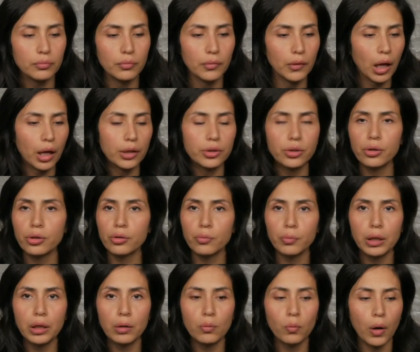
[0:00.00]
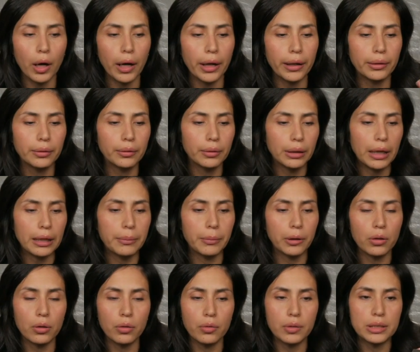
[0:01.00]
Not your 3-in-1, and
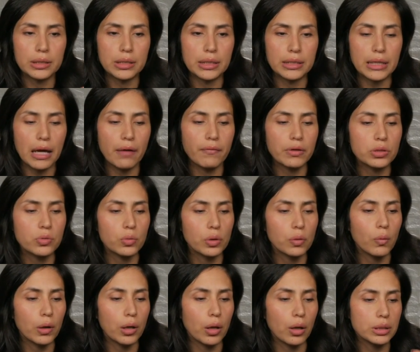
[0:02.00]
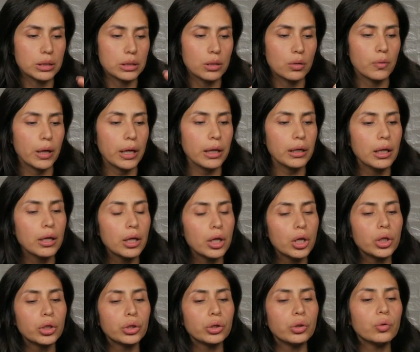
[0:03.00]
Kokoist does have a 2-in-1 also, right?
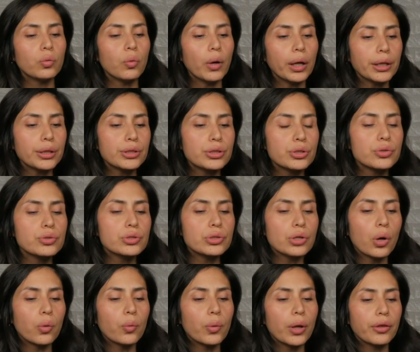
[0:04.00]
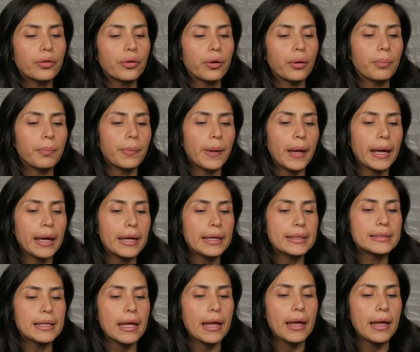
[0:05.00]
You want to do so with your base